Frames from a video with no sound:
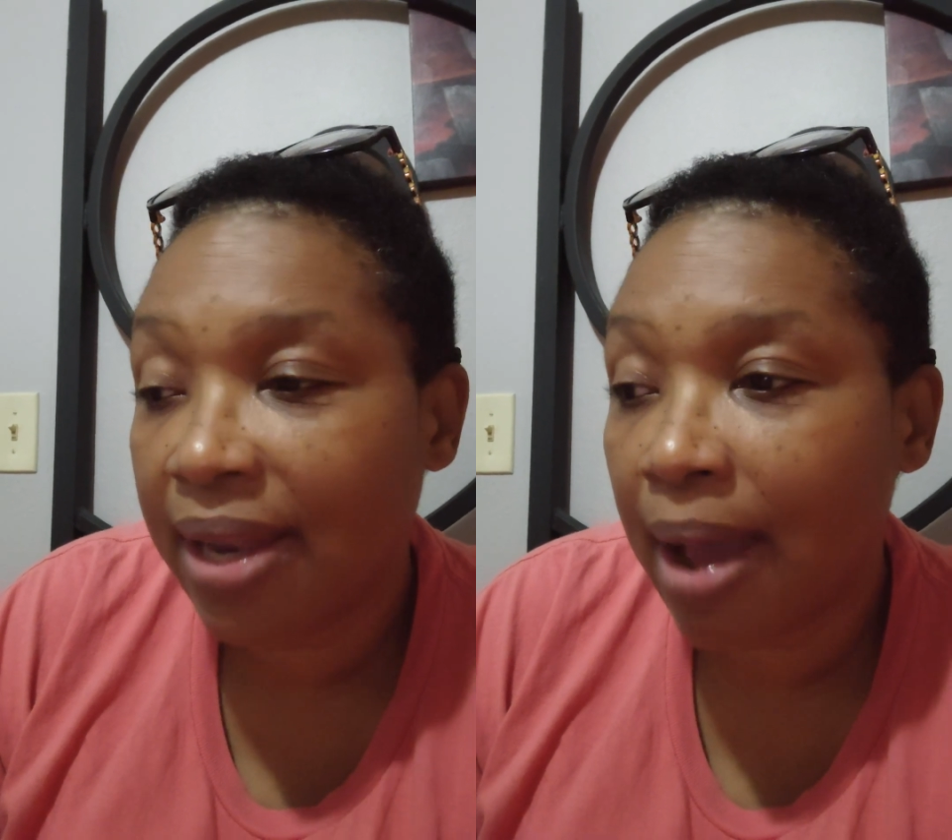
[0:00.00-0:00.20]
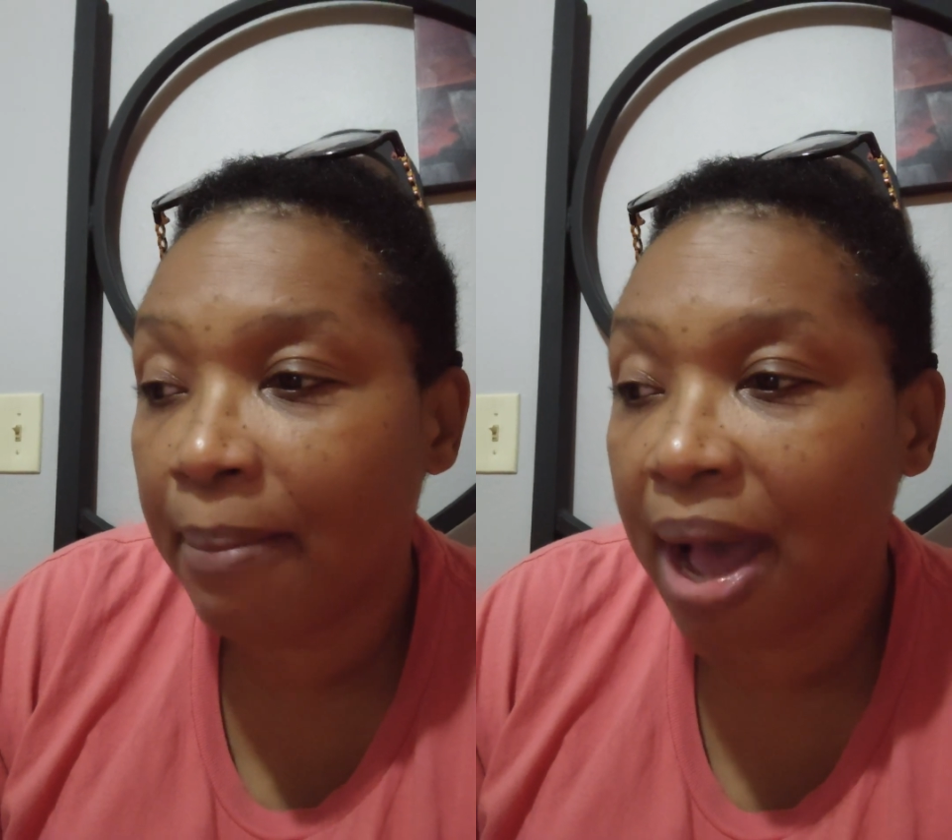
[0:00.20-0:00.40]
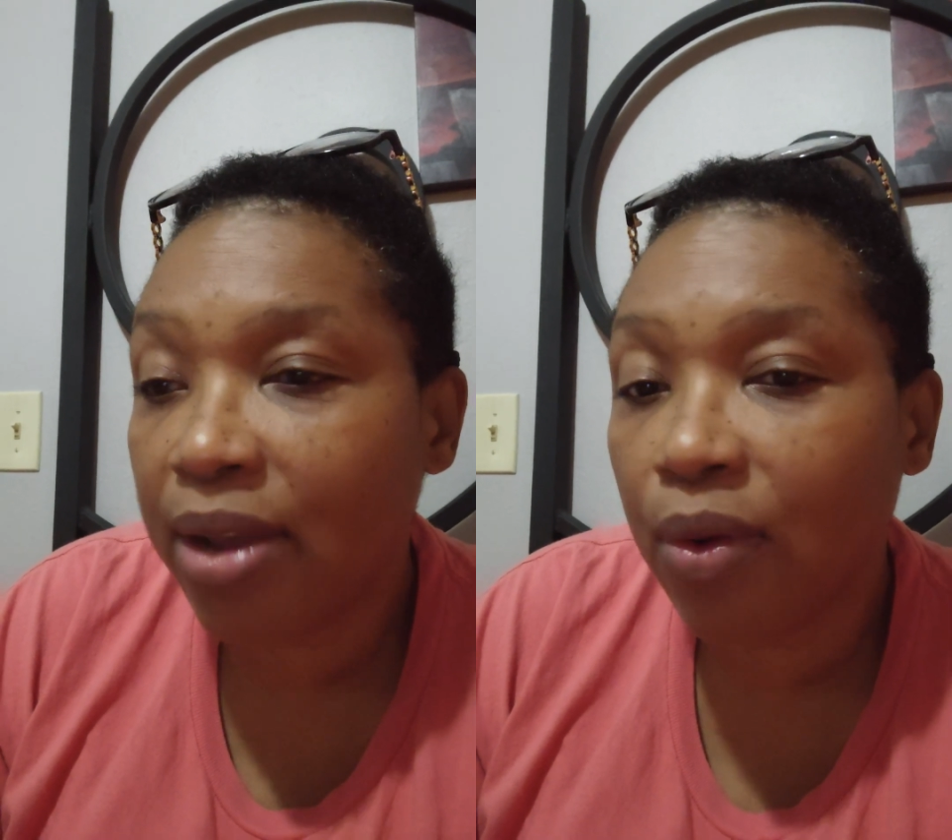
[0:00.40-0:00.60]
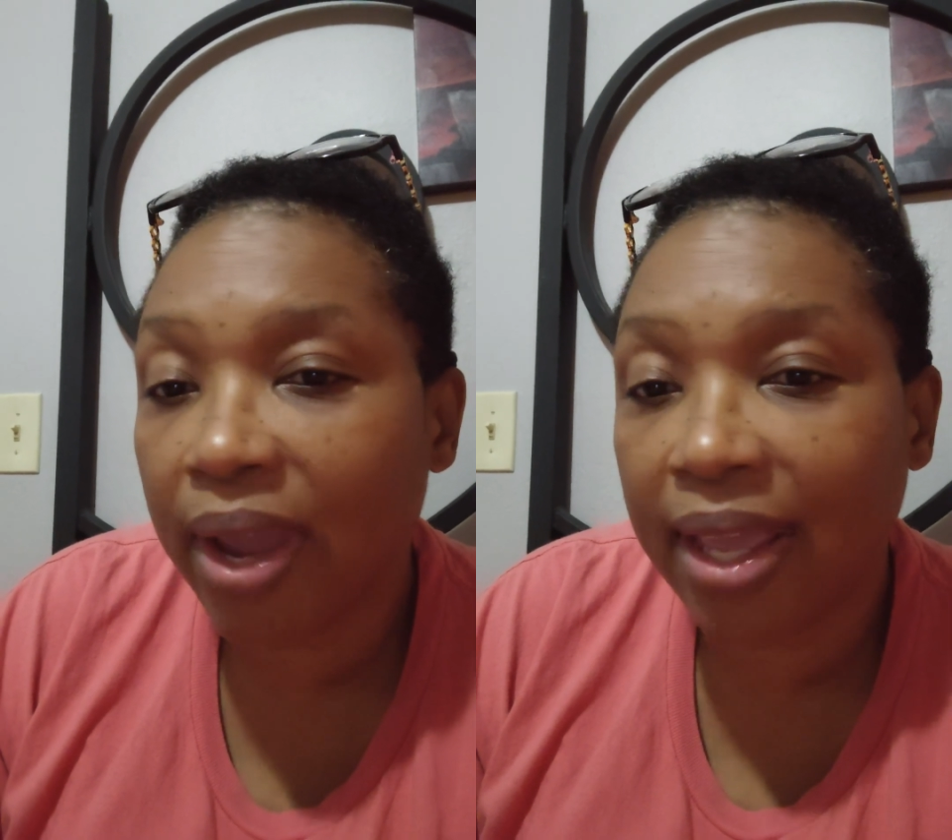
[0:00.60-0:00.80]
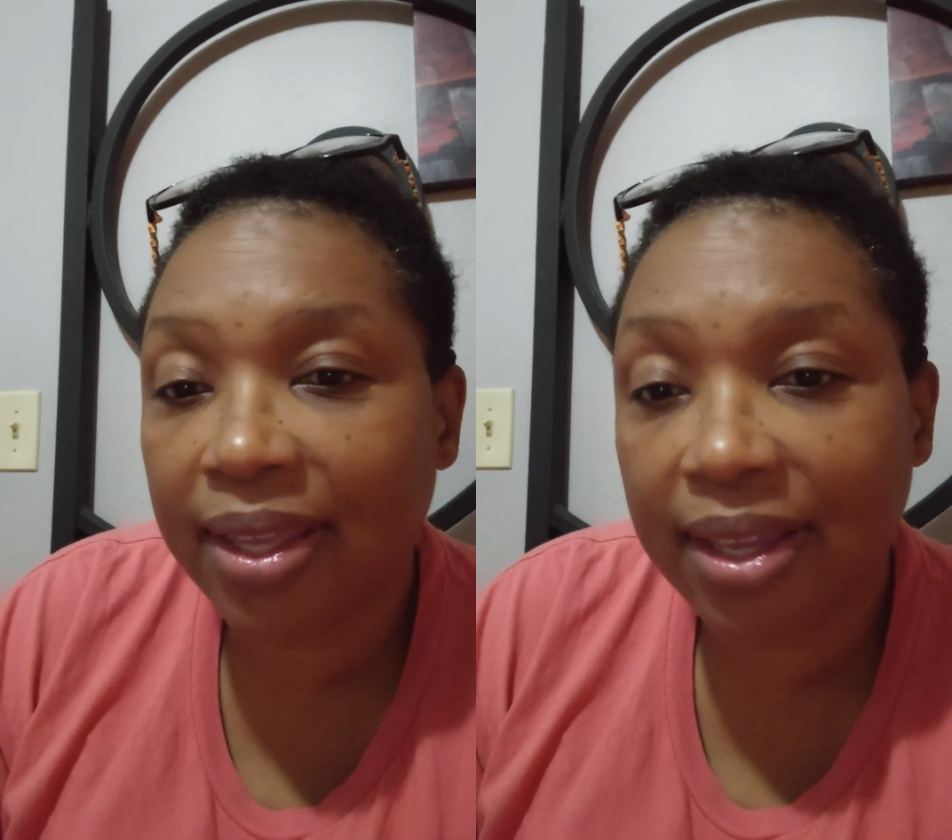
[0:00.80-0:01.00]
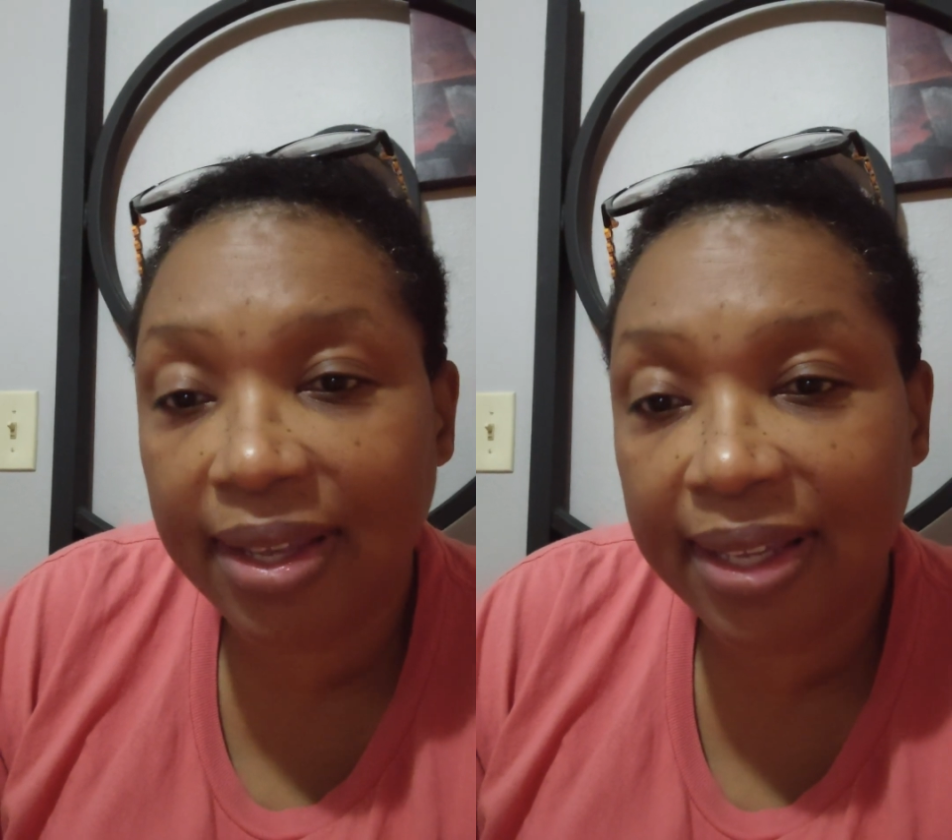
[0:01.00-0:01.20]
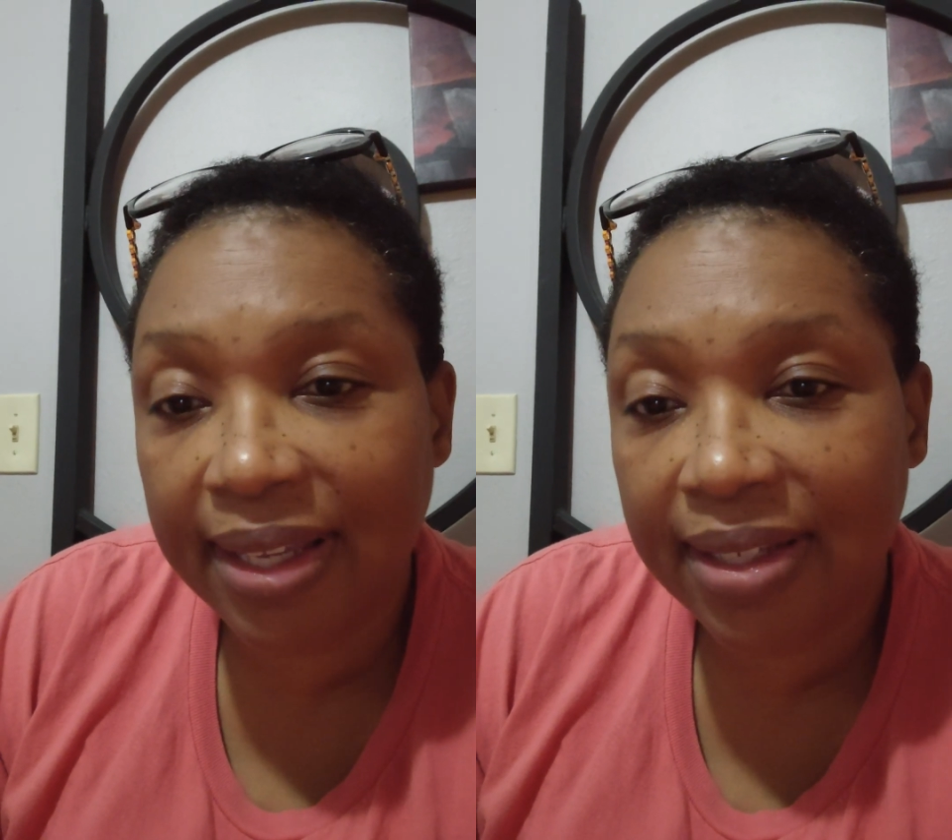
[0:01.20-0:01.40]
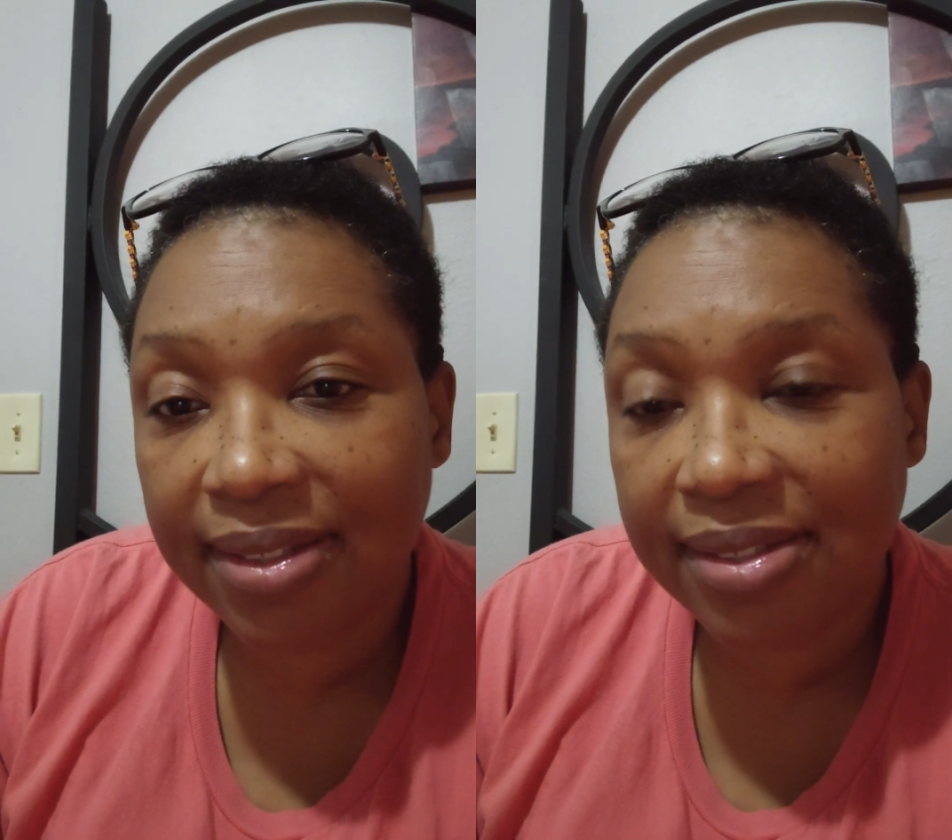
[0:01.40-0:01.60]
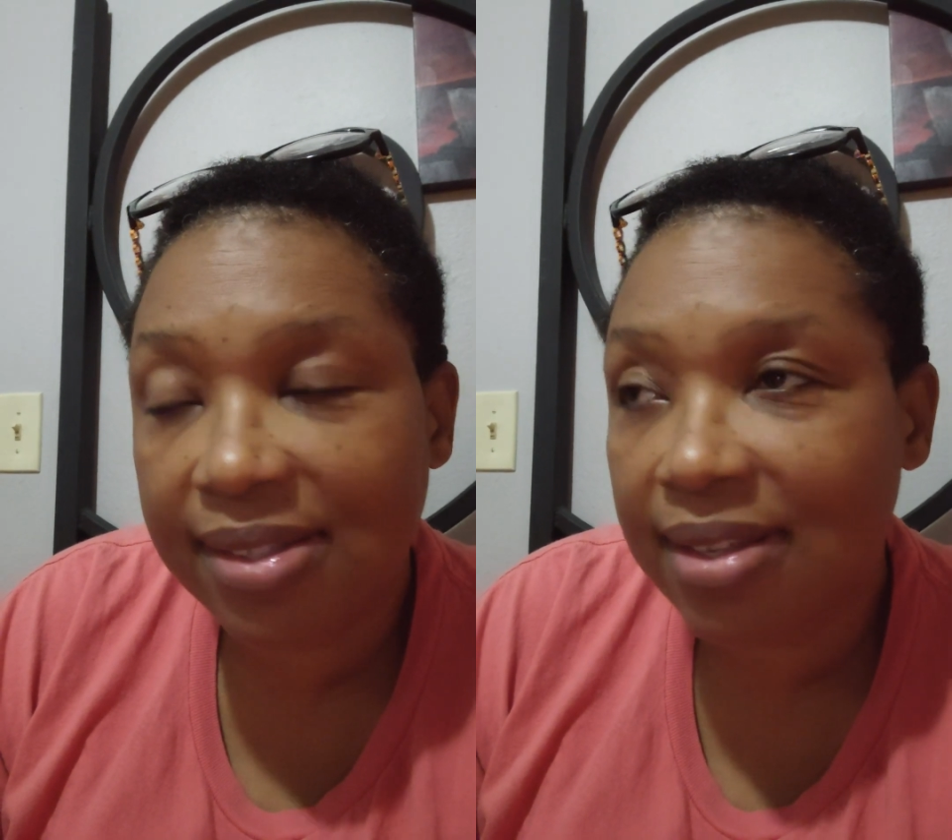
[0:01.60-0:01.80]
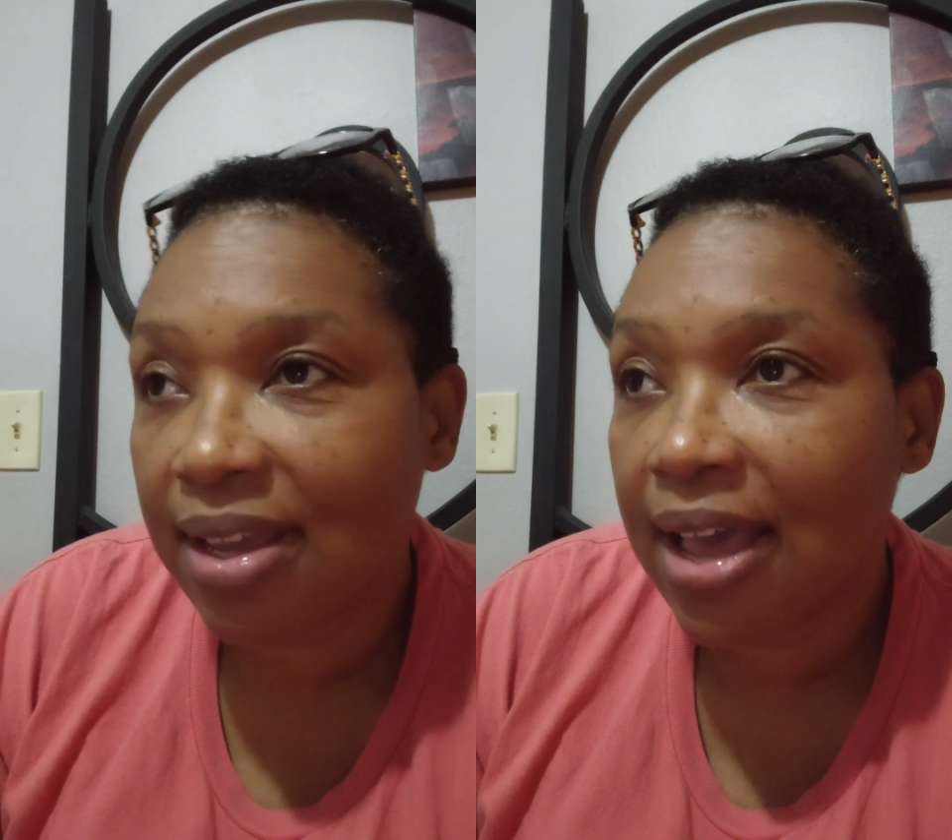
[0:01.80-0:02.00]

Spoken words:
Now, my grandkids,